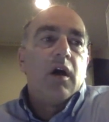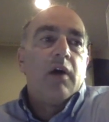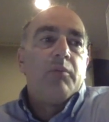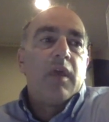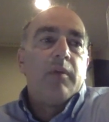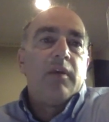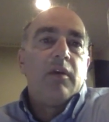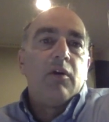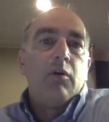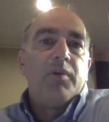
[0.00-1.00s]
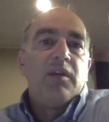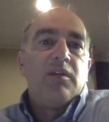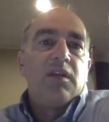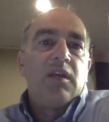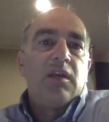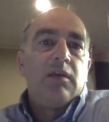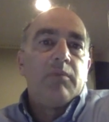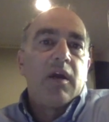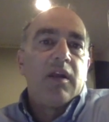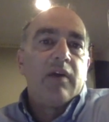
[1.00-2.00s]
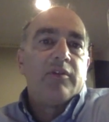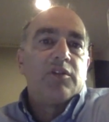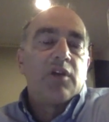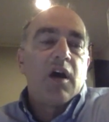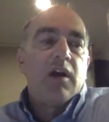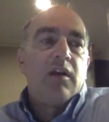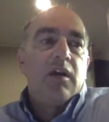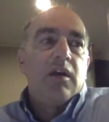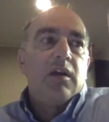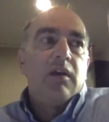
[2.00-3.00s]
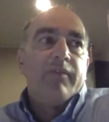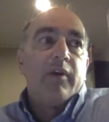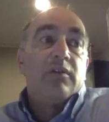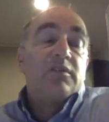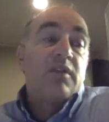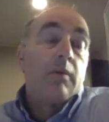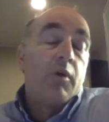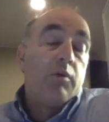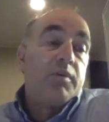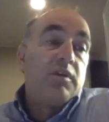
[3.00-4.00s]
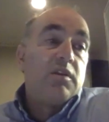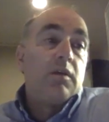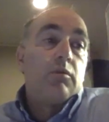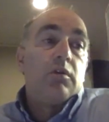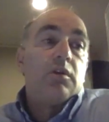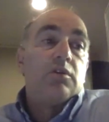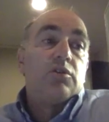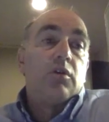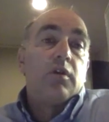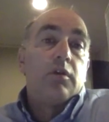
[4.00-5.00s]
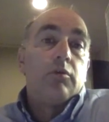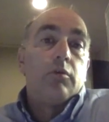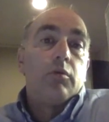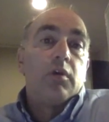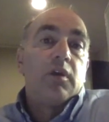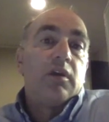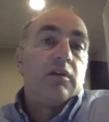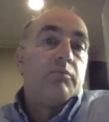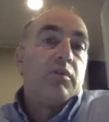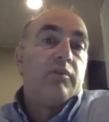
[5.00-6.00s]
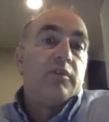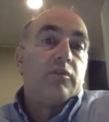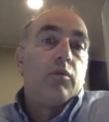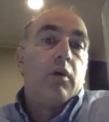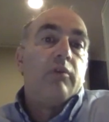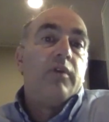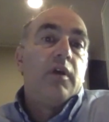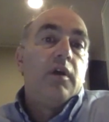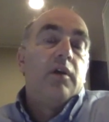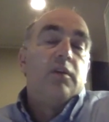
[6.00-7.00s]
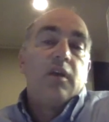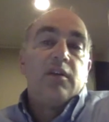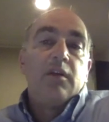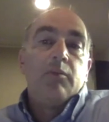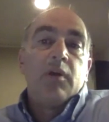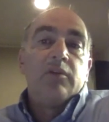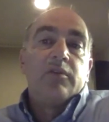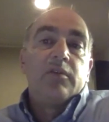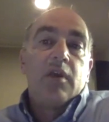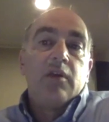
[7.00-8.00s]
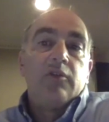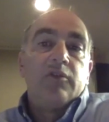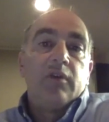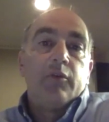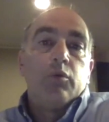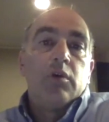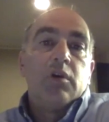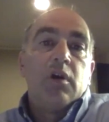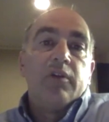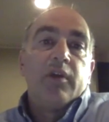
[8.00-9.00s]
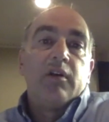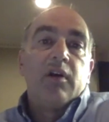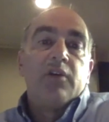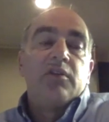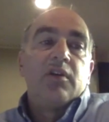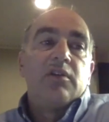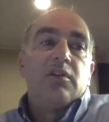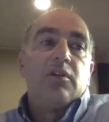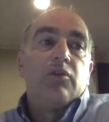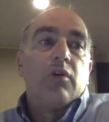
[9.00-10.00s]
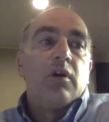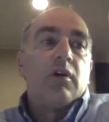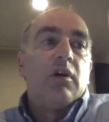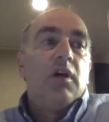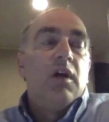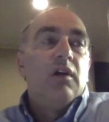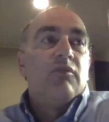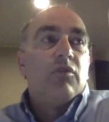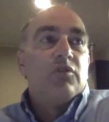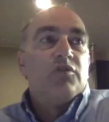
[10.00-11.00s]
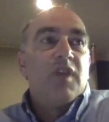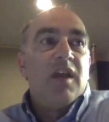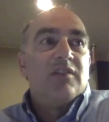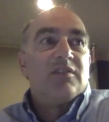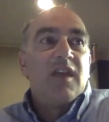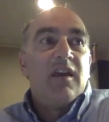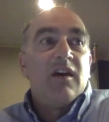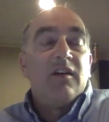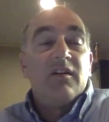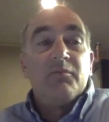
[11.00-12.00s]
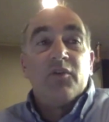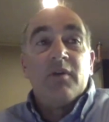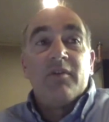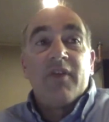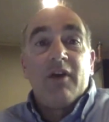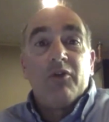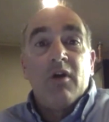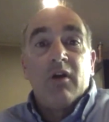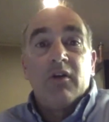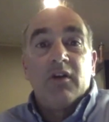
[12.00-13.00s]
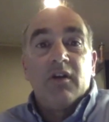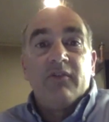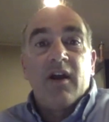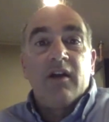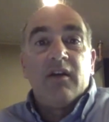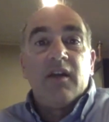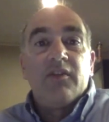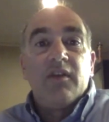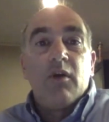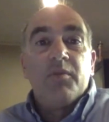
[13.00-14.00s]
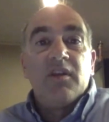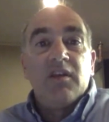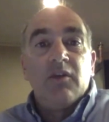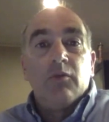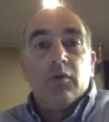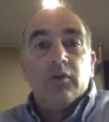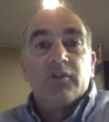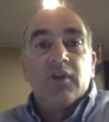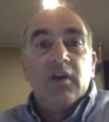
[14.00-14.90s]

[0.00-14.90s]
maybe OPT might have a shot if they're in STEM OPT where you can show that you were working in the previous 12 to 18 months and you still have a work card that allows you to continue longer. Of course, you can't stay on unemployment that long or you're going to violate the OPT rules